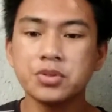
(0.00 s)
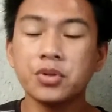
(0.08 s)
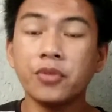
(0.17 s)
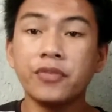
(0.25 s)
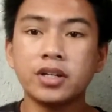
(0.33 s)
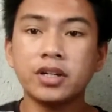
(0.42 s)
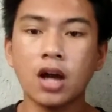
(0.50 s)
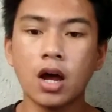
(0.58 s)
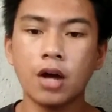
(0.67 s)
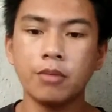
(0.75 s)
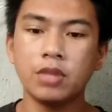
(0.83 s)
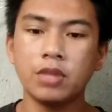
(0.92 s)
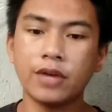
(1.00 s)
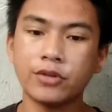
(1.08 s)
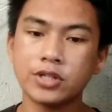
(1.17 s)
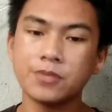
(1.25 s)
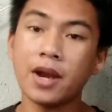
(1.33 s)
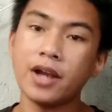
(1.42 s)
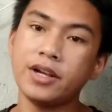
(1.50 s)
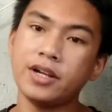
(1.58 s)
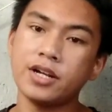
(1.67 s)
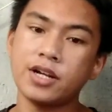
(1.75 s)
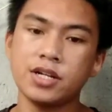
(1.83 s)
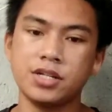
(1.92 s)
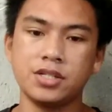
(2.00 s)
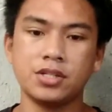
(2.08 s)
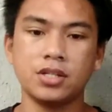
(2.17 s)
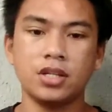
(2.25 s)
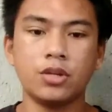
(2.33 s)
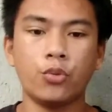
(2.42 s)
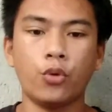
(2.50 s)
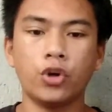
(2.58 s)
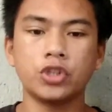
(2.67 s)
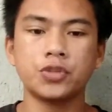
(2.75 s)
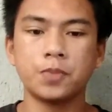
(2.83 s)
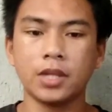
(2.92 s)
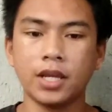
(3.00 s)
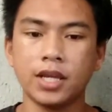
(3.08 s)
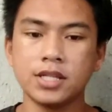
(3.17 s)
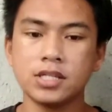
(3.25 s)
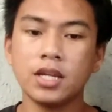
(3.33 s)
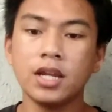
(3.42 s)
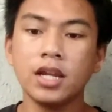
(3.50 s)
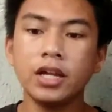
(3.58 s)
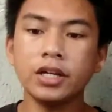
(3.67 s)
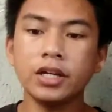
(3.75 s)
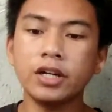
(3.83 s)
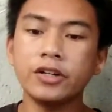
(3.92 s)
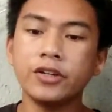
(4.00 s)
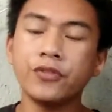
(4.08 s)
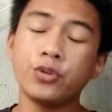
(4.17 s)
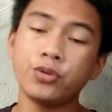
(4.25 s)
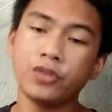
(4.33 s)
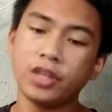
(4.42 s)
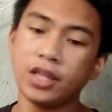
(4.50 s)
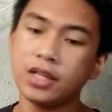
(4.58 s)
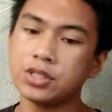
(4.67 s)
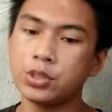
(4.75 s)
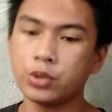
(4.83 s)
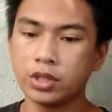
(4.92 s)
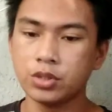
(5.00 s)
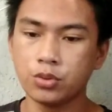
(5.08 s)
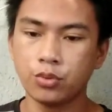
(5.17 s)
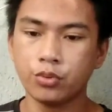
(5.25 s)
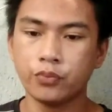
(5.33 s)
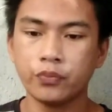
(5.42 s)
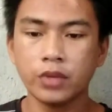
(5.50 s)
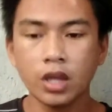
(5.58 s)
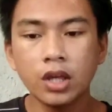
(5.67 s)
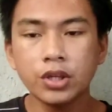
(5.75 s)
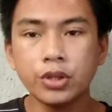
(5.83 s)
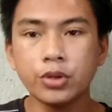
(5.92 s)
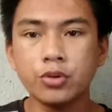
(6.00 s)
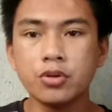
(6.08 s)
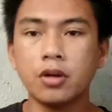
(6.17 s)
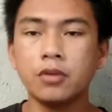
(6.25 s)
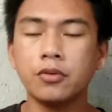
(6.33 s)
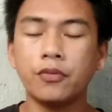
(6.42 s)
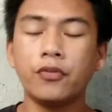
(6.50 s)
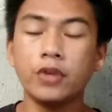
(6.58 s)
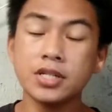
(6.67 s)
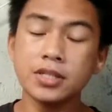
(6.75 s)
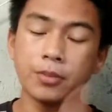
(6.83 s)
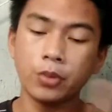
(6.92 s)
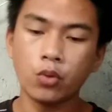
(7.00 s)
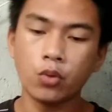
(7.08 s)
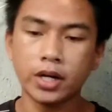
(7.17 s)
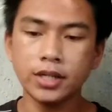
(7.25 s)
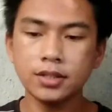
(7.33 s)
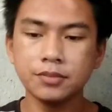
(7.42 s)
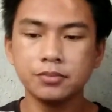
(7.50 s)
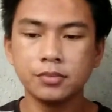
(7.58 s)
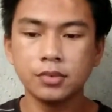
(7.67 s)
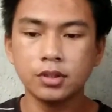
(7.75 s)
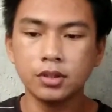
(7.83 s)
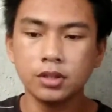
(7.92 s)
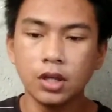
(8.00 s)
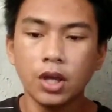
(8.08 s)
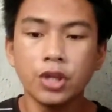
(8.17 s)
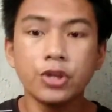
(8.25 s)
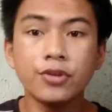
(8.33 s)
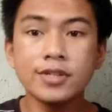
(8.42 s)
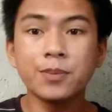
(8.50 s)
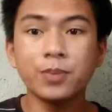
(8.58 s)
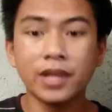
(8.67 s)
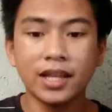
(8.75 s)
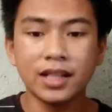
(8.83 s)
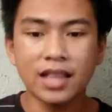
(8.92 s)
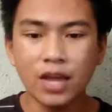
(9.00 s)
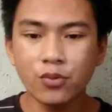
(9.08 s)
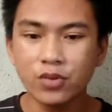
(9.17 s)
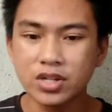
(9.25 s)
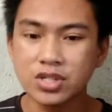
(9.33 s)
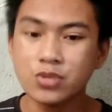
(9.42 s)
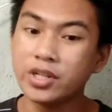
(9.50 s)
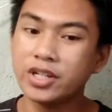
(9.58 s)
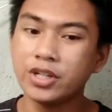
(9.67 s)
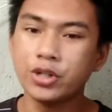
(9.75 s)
To overcome language barriers in the workplace, here are the few things you can do. First, number one, use a plain language, whether